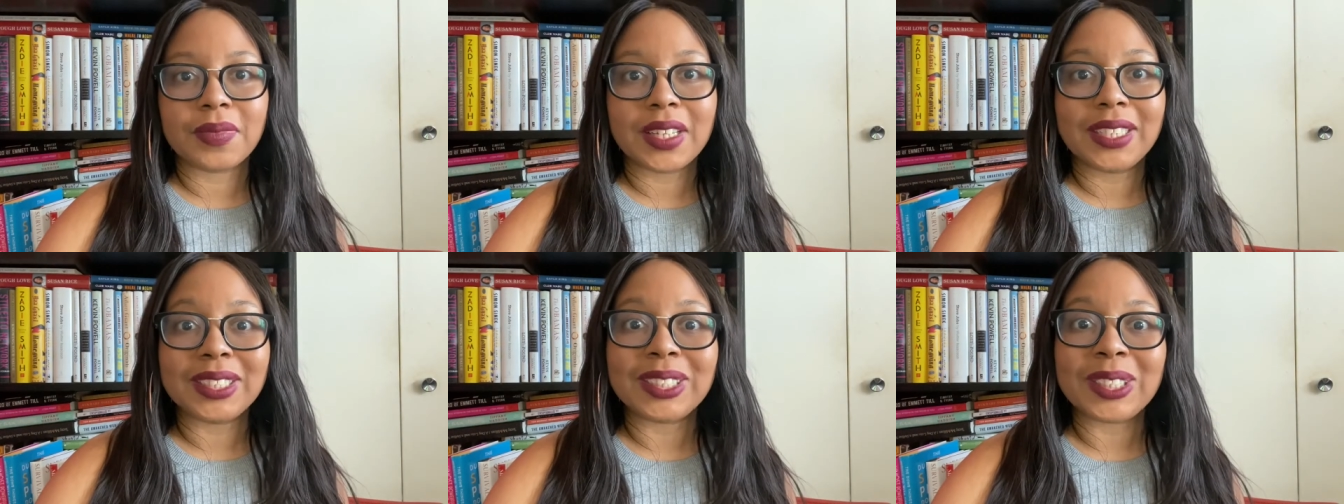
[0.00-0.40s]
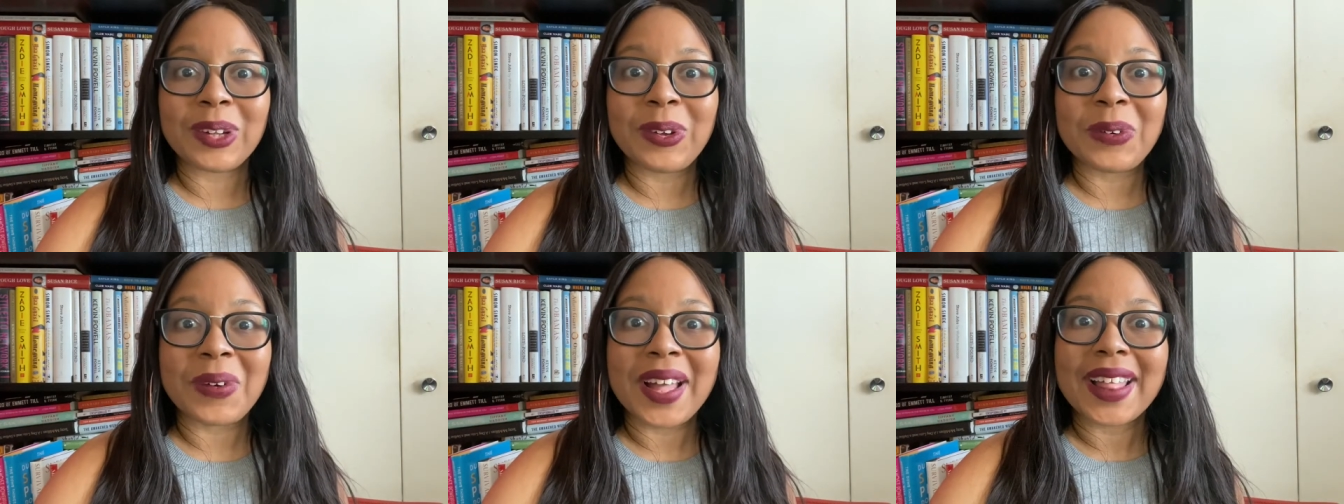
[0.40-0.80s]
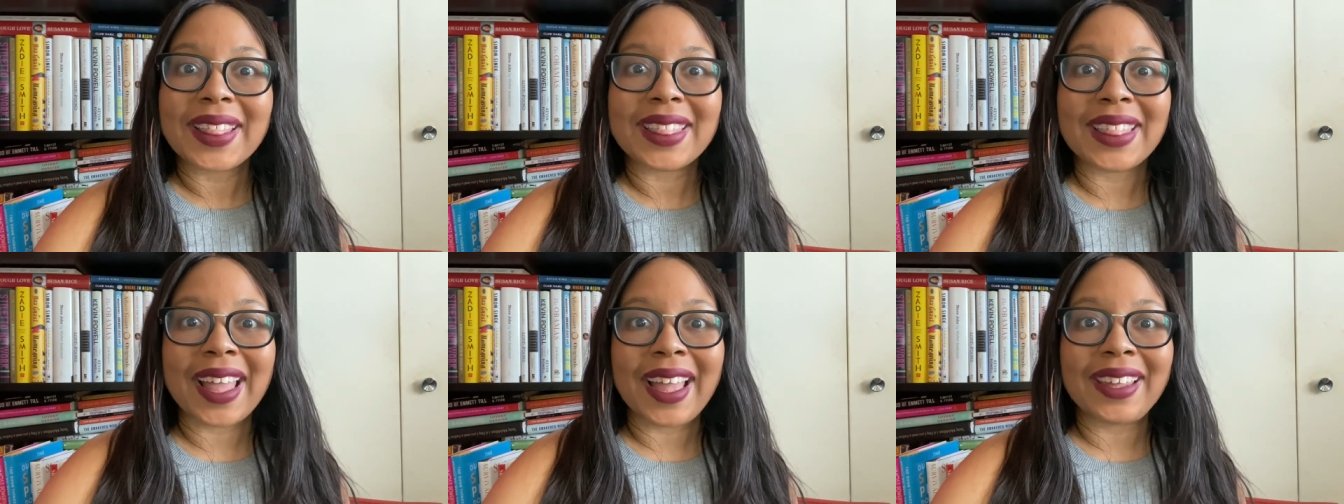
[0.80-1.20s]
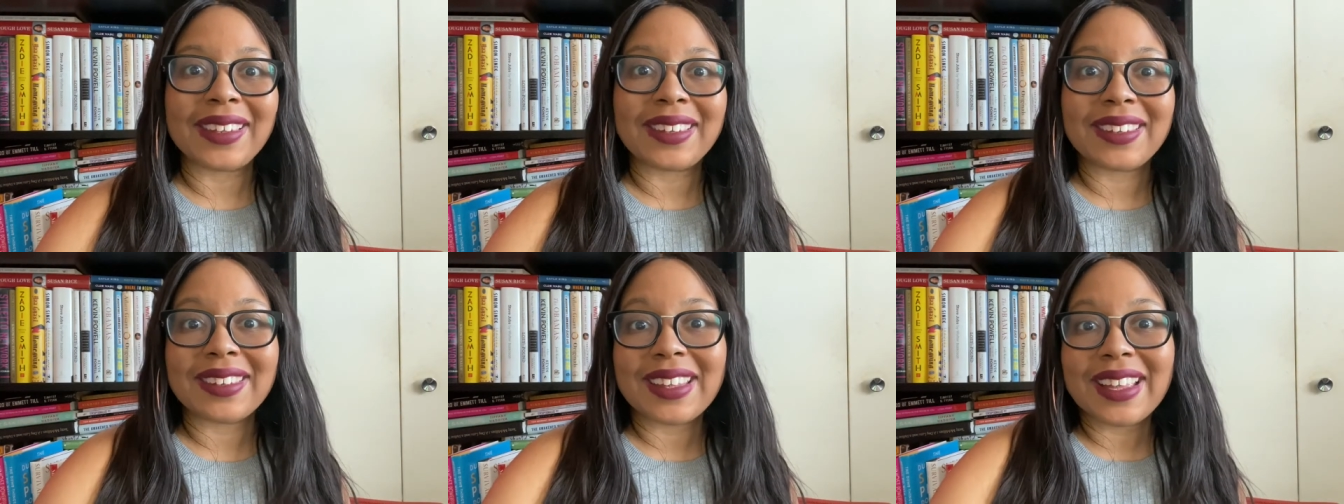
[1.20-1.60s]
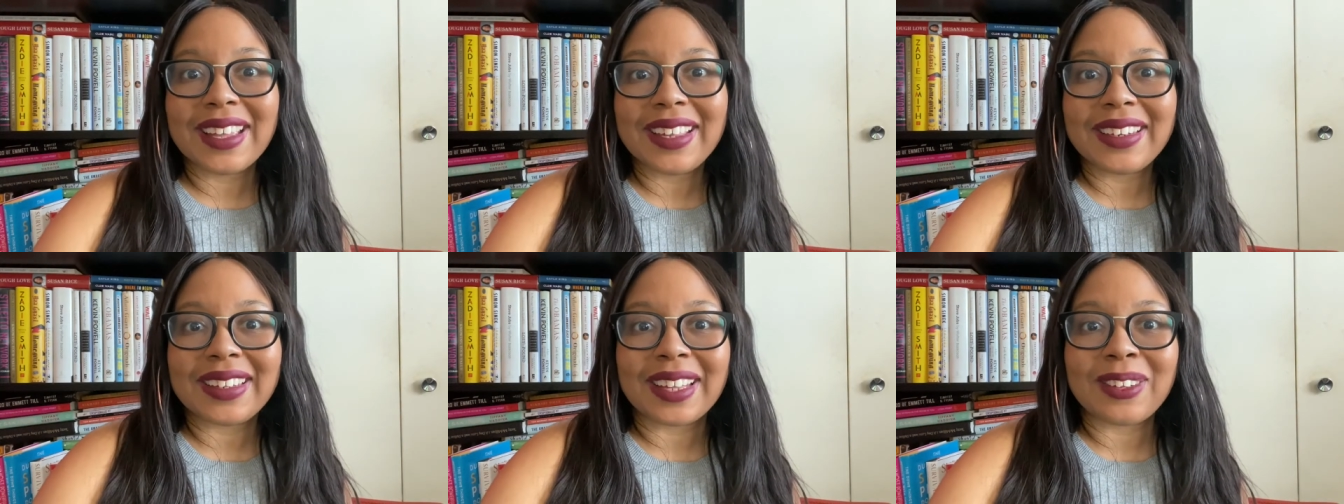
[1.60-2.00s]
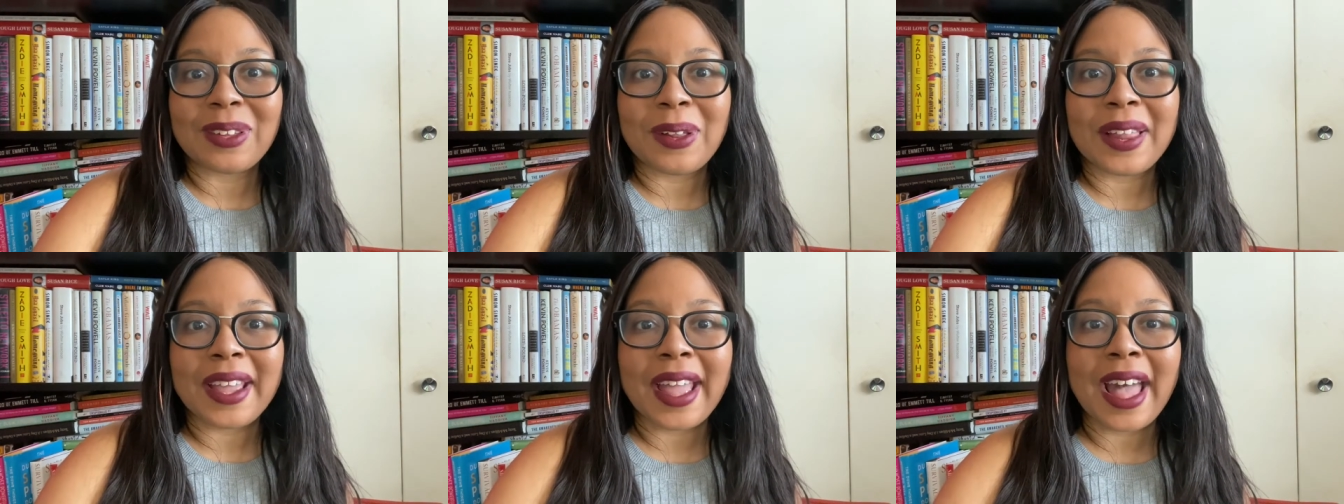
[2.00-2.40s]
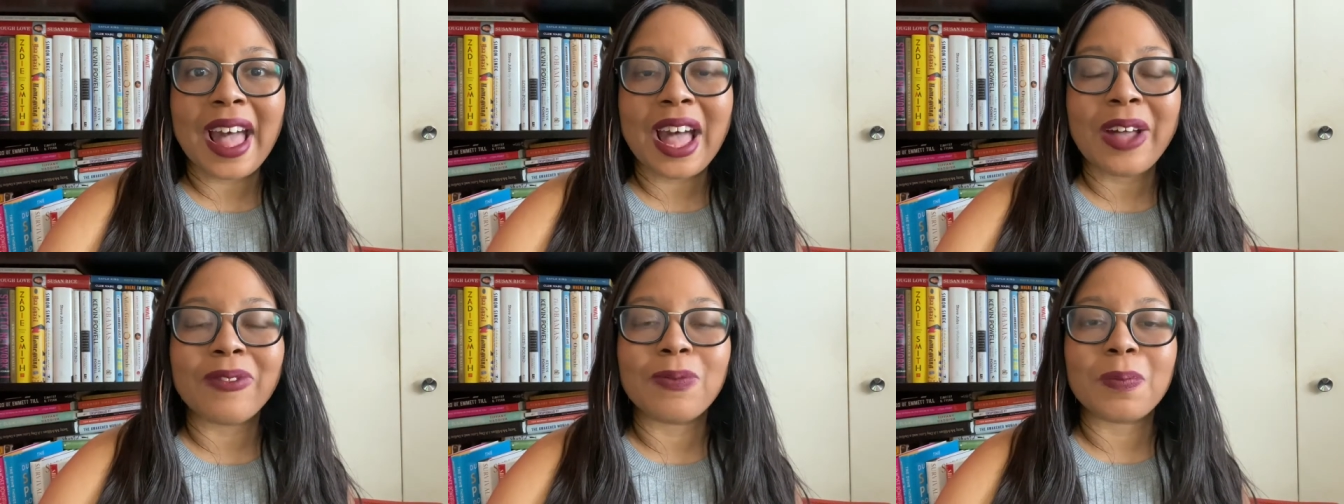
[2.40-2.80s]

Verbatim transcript: So that's it. That's all I have.